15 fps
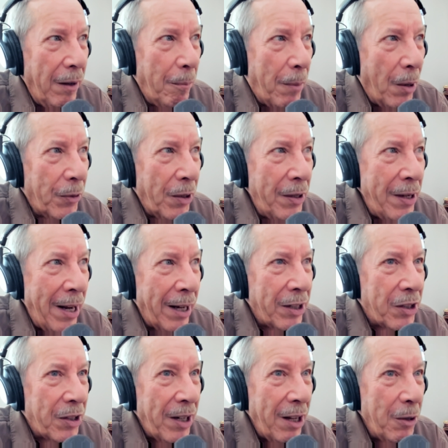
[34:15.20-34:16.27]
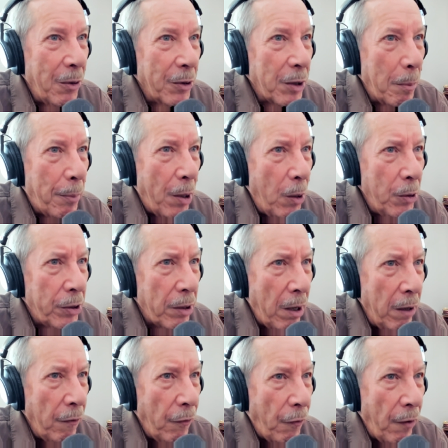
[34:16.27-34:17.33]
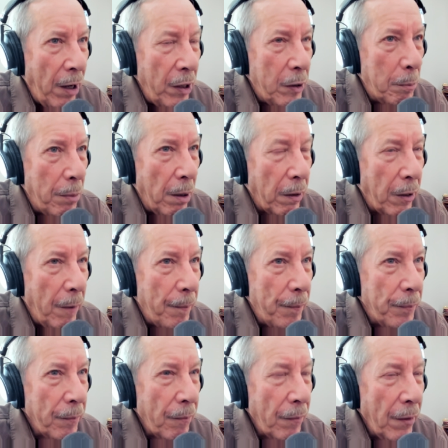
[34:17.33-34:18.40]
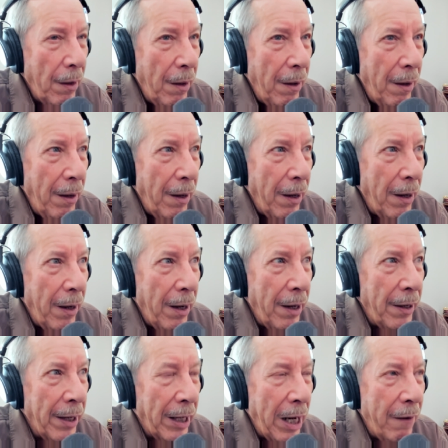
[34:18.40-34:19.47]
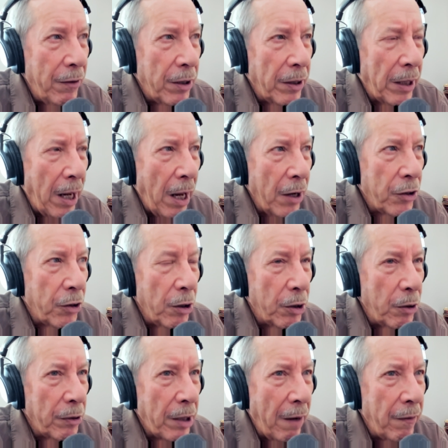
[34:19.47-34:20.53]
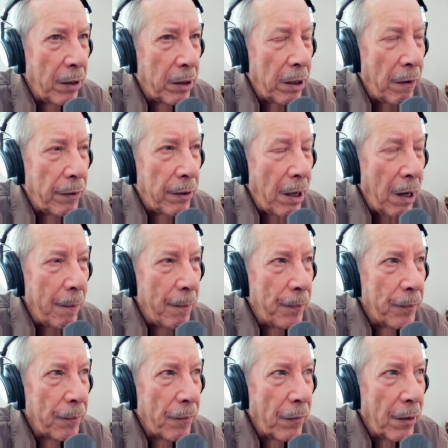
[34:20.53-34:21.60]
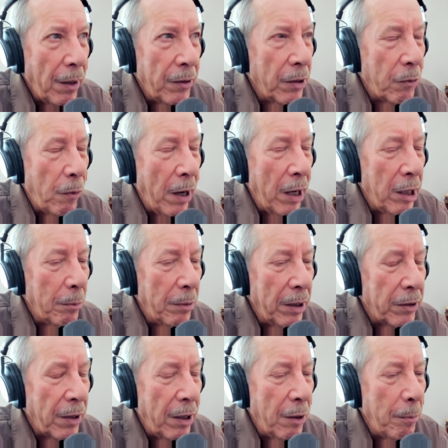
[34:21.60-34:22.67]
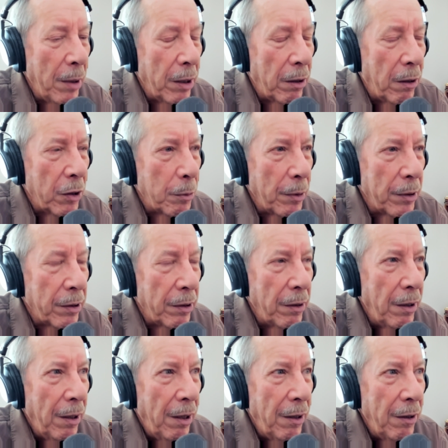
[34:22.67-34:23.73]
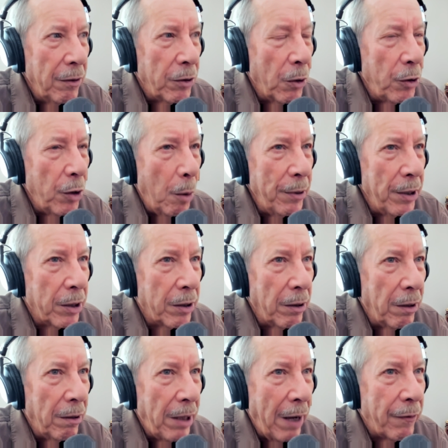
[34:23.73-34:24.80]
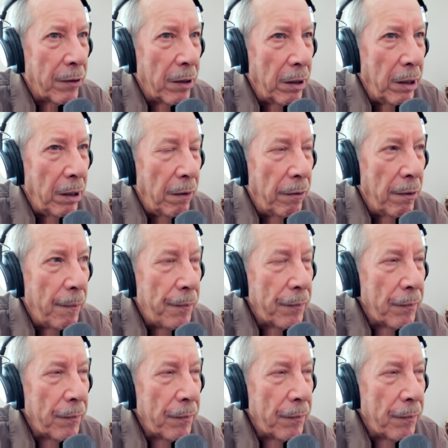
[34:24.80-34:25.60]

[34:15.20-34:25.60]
About the next day, there was a post on Facebook. And I gave it to the cashier. She was having a tough time. Just randomly said, here, Merry Christmas. Don't open it till after I leave.